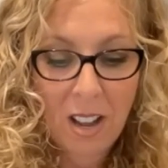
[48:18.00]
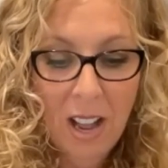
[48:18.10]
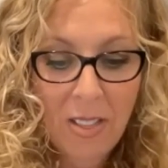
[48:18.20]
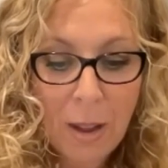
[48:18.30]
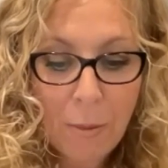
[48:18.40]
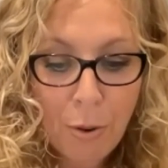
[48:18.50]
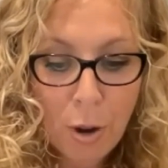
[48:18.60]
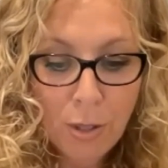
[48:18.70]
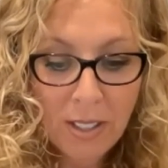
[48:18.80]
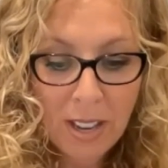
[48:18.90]
And that
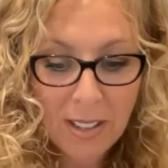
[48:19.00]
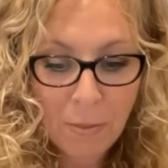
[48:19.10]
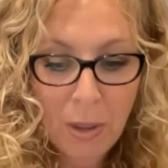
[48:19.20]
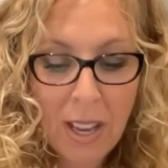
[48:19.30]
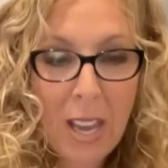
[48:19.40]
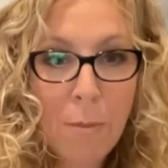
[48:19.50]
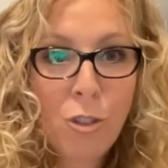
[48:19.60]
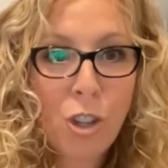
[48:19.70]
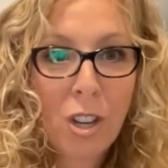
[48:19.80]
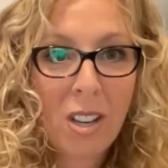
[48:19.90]
process became a
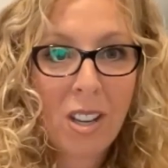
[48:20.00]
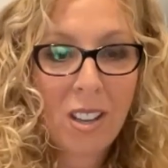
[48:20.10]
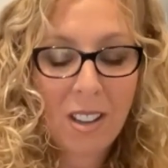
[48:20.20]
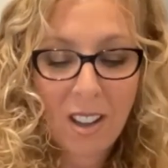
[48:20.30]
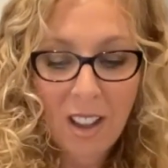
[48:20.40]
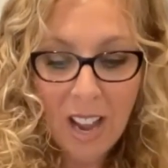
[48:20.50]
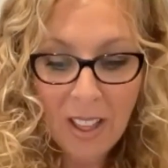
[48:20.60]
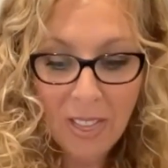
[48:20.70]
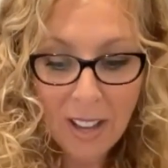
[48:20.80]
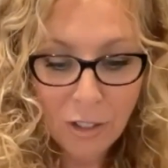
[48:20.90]
journey.
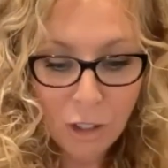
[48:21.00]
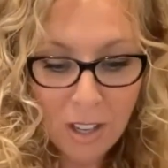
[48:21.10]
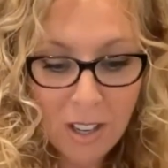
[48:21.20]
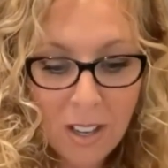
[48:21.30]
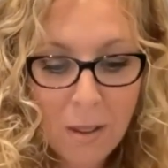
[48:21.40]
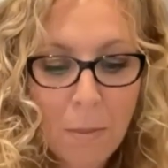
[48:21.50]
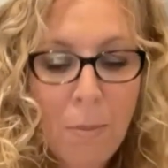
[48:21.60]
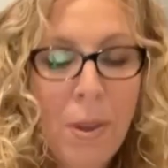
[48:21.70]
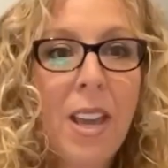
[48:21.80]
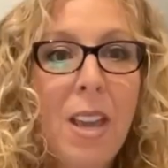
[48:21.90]
And that journey
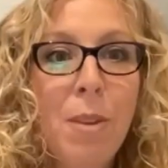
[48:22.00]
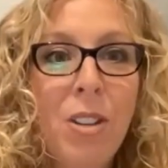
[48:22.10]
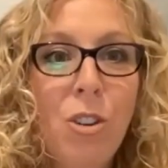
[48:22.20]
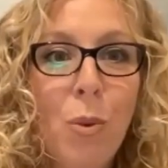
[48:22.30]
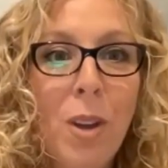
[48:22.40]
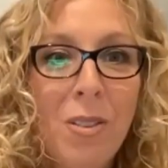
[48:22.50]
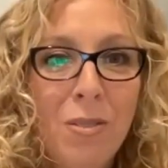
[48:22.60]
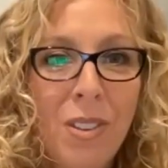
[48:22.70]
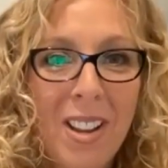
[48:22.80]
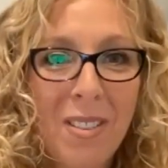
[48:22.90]
became a new way
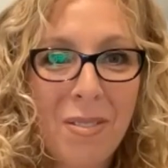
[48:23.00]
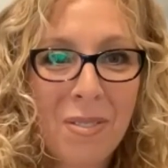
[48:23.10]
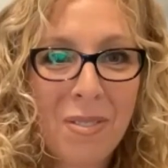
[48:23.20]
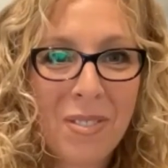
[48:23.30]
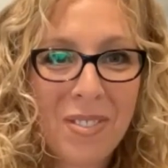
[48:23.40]
of life.